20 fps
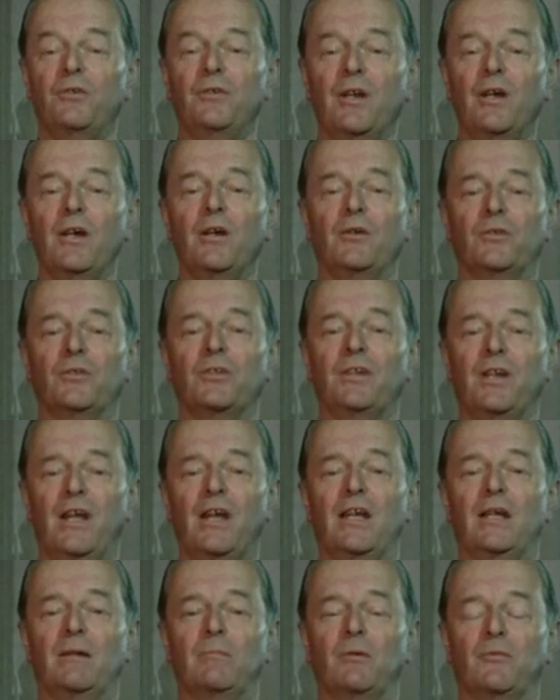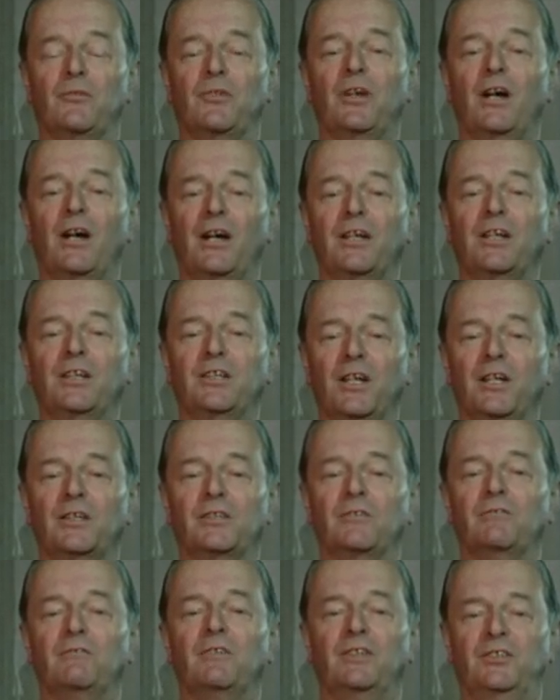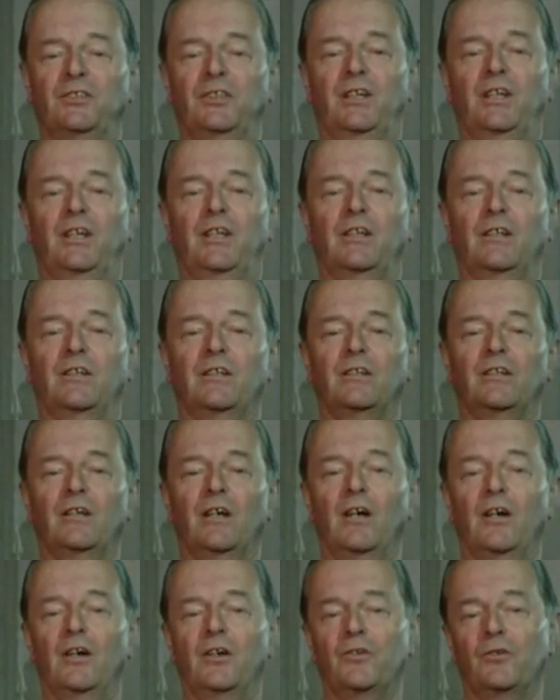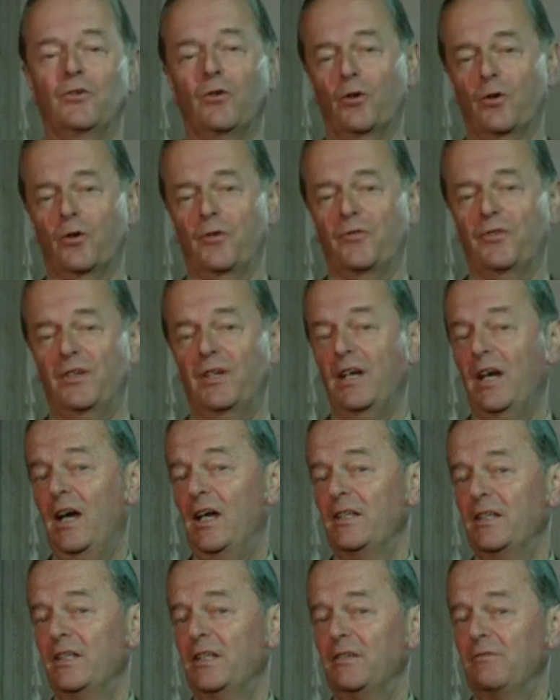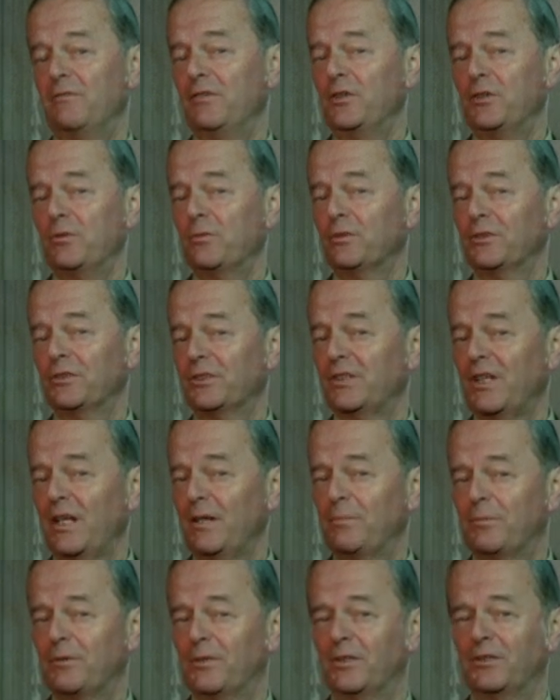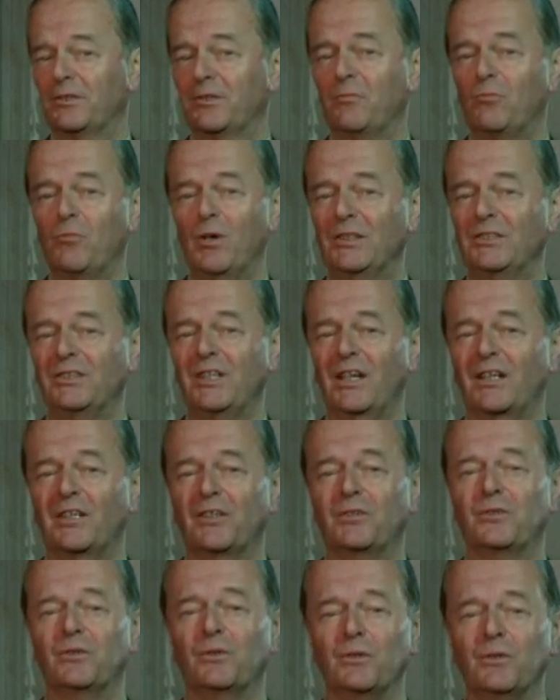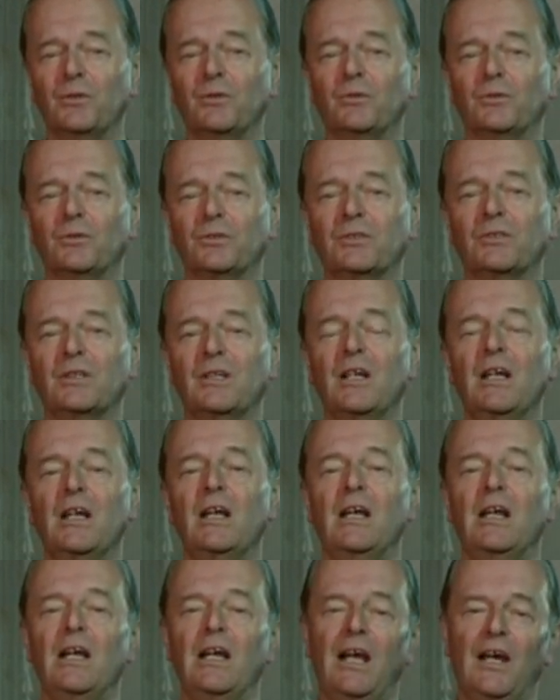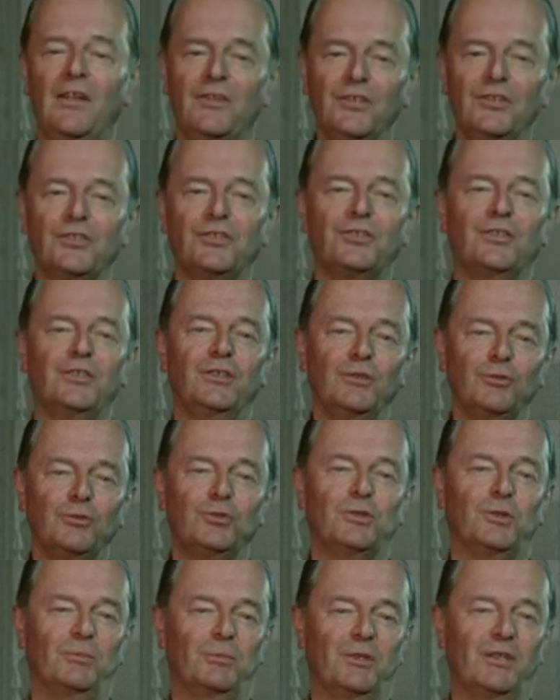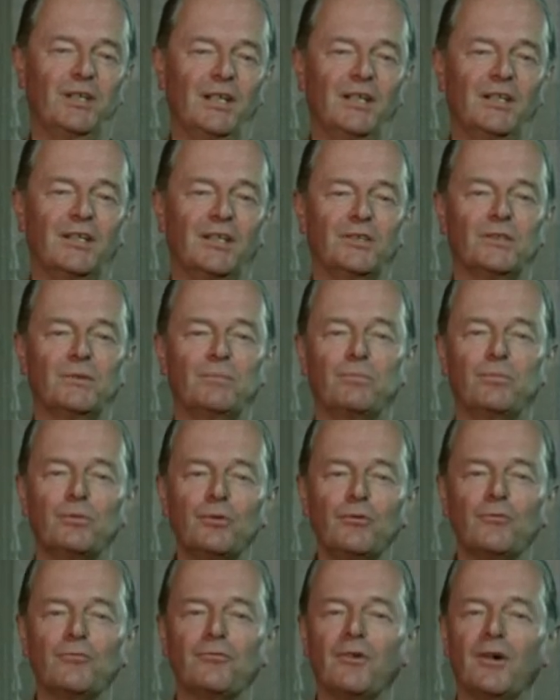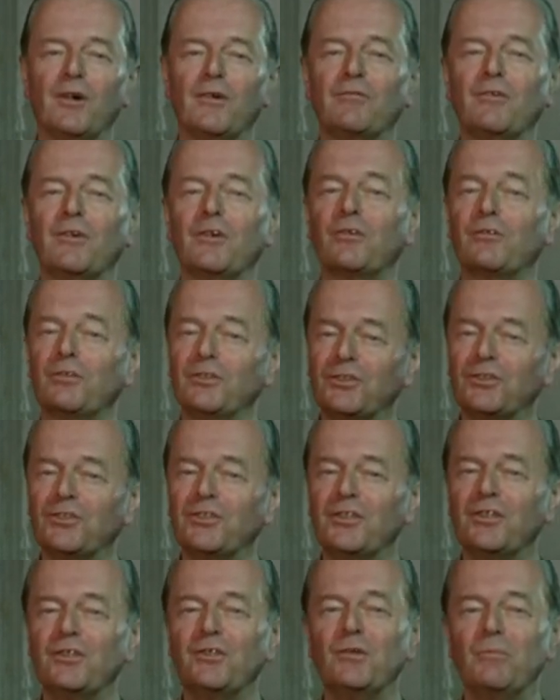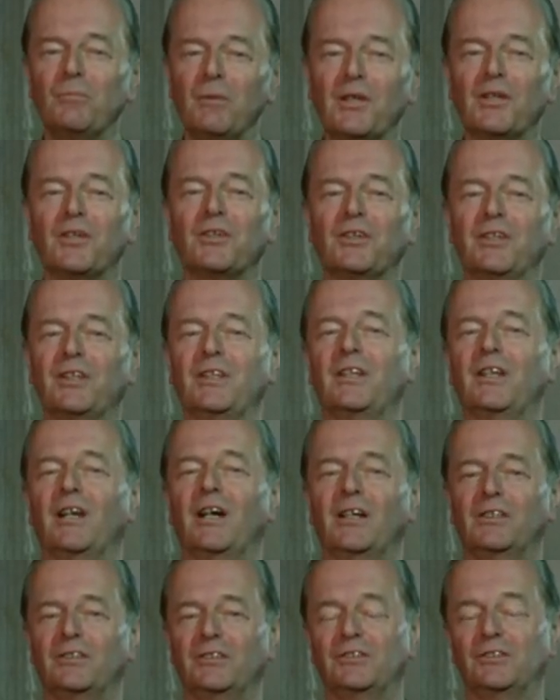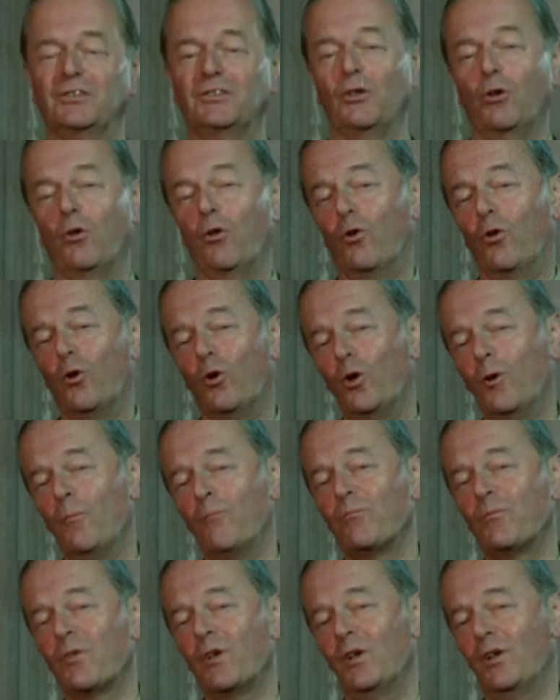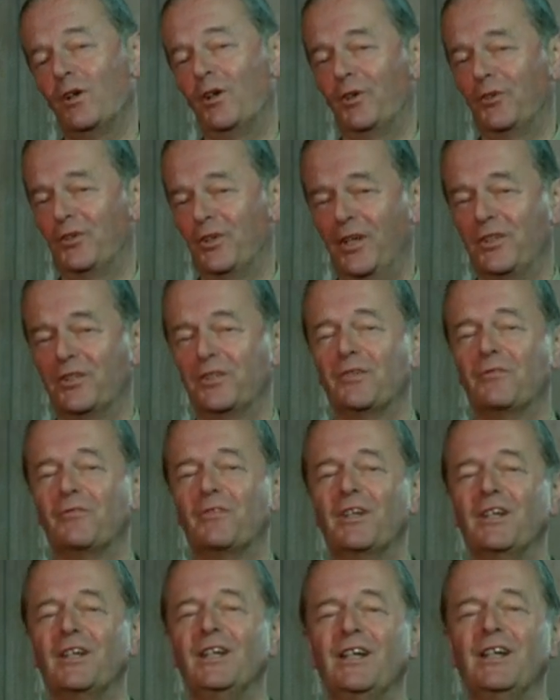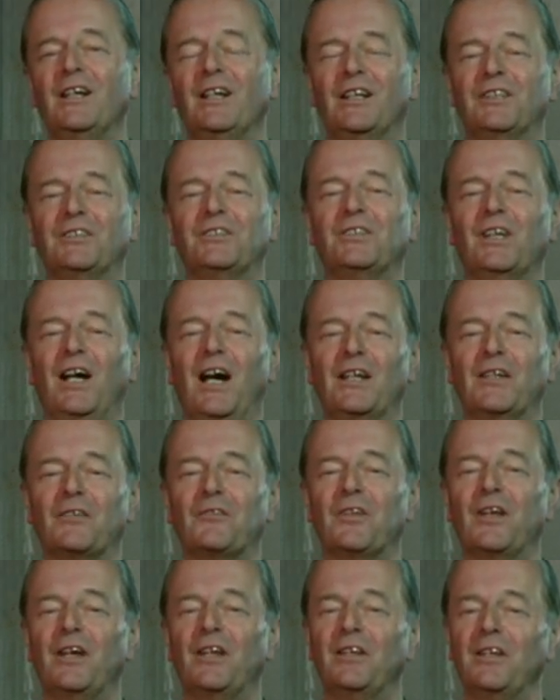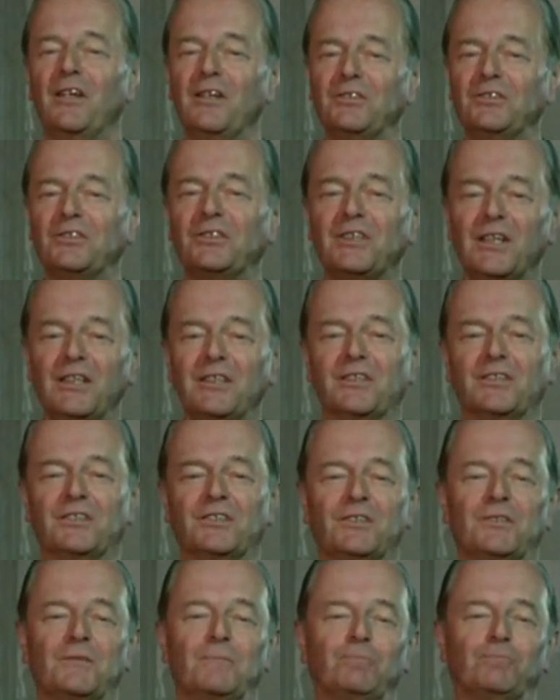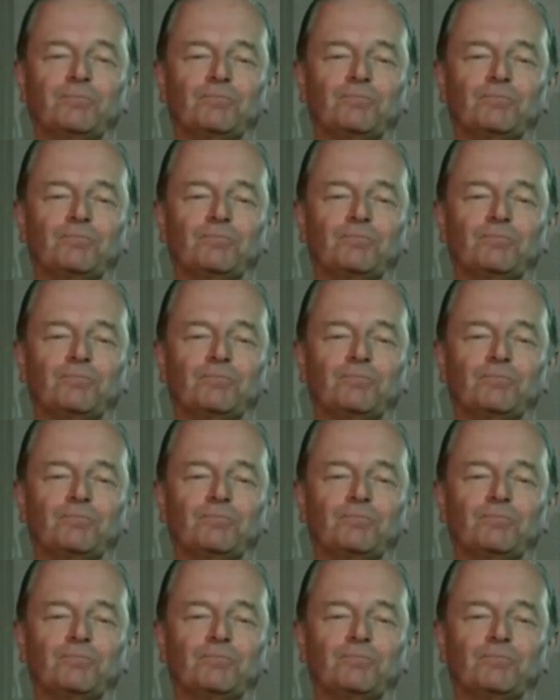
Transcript: know the name of the architect of Vézelay, nor of the highly individual sculptors of Moissac and Toulouse. And this used to be taken as a proof of Christian humility in the artists, or, alternatively, a sign of their low status.